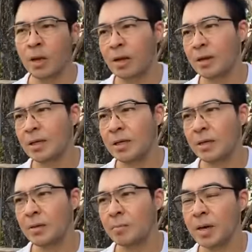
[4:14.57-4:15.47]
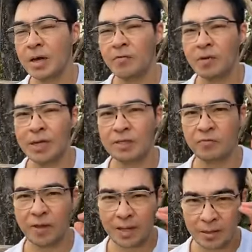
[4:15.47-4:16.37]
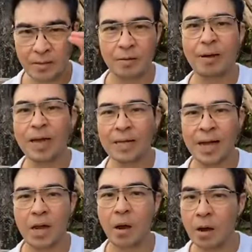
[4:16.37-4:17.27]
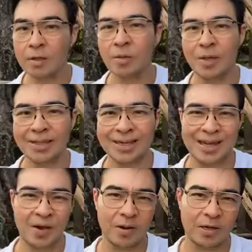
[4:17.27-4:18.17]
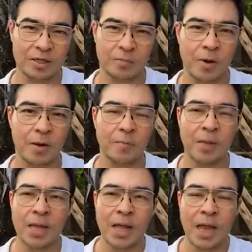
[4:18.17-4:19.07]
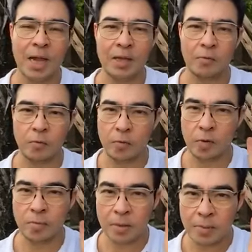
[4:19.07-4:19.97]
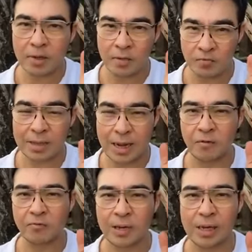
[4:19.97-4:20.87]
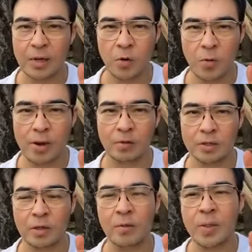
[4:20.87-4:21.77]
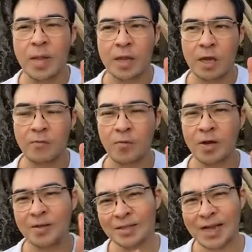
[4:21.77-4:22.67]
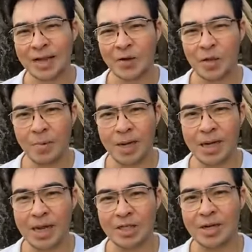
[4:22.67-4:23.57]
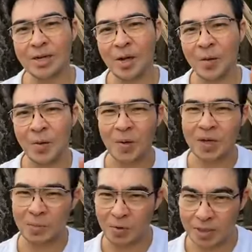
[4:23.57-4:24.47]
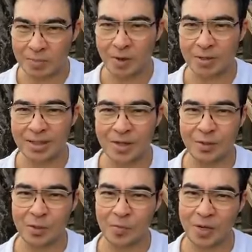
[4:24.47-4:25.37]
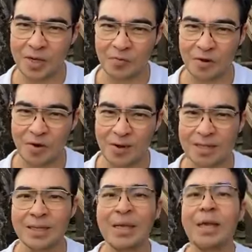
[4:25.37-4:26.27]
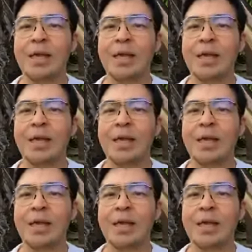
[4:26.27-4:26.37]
or the mindfulness effect right there, automatically on the spot, and it would remember that feeling well. So if you want to start doing meditation, not only the Buddhist monks say you should be in the forest,